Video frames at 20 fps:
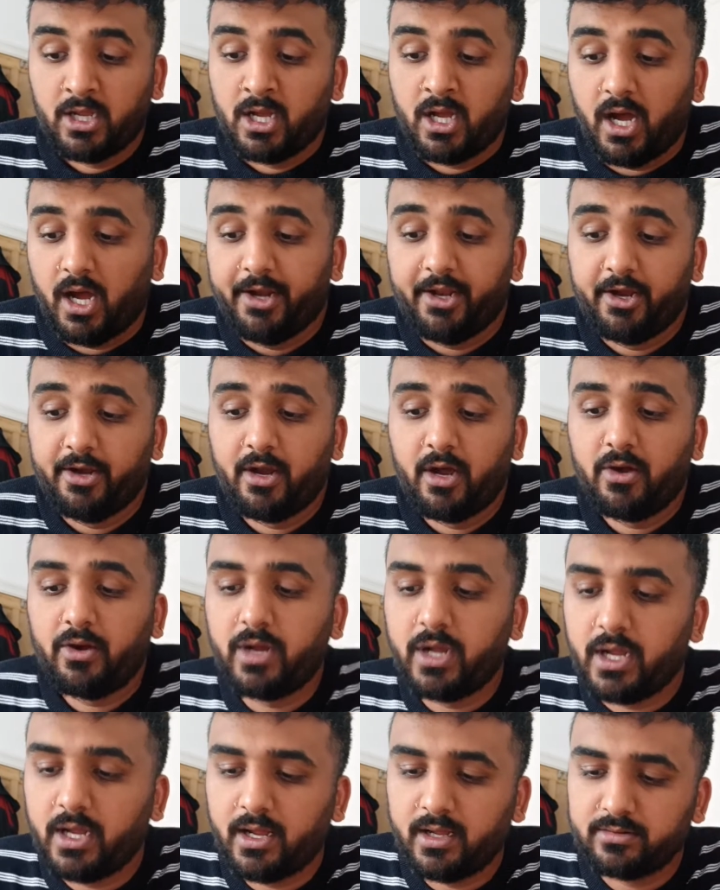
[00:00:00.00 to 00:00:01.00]
I don't know,
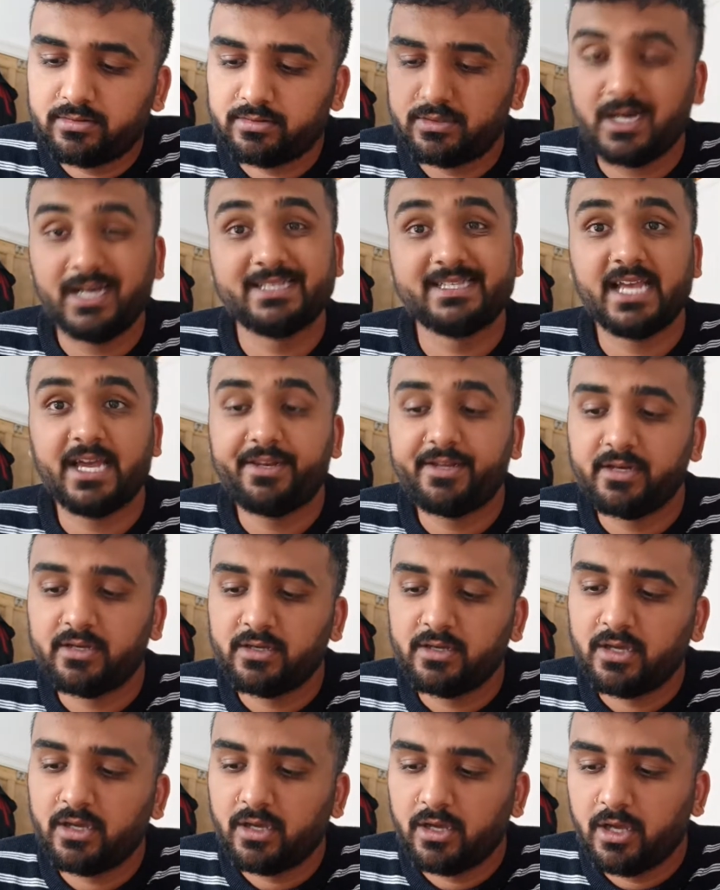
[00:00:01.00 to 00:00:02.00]
I said.
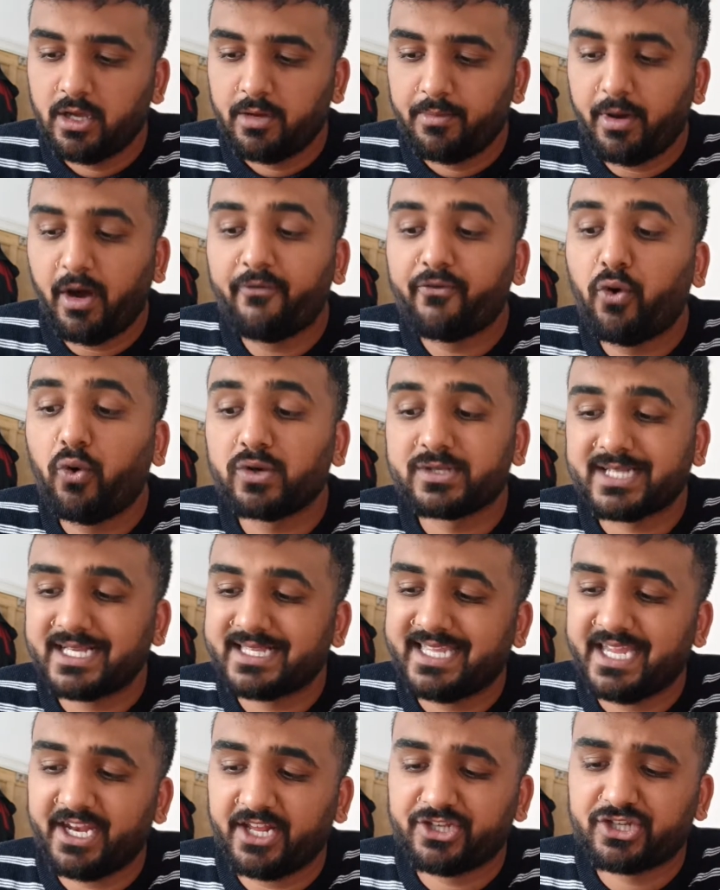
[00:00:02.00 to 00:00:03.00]
But of course I
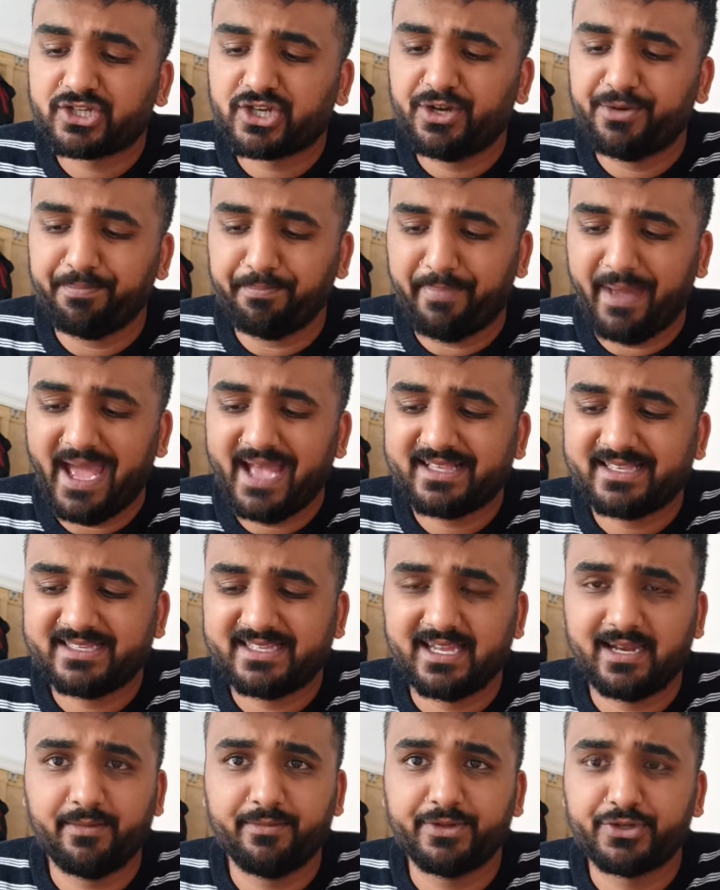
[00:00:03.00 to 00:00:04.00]
did. I just couldn't bear to
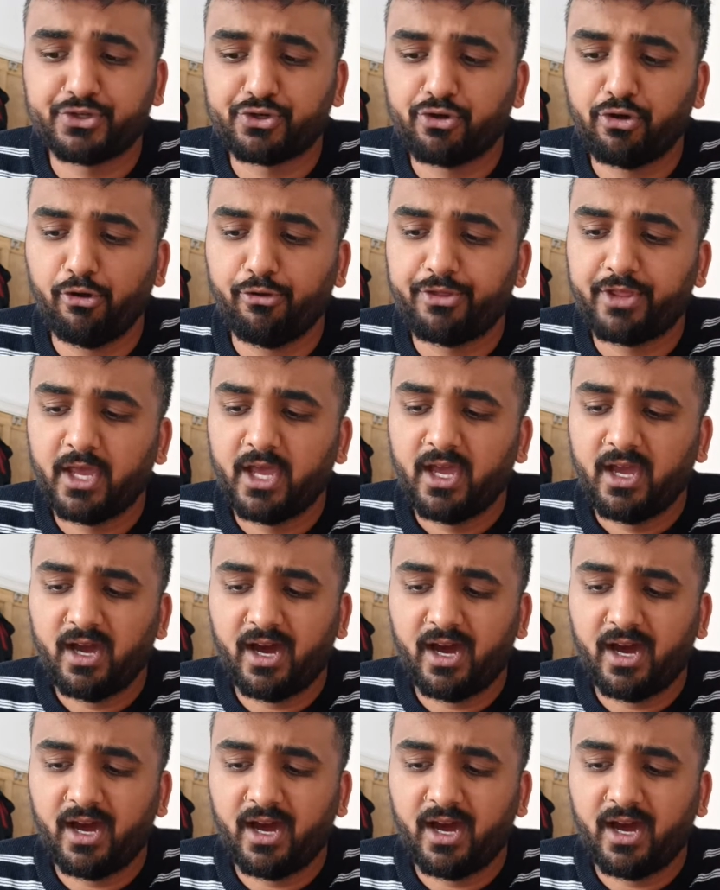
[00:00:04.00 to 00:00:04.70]
tell him the truth.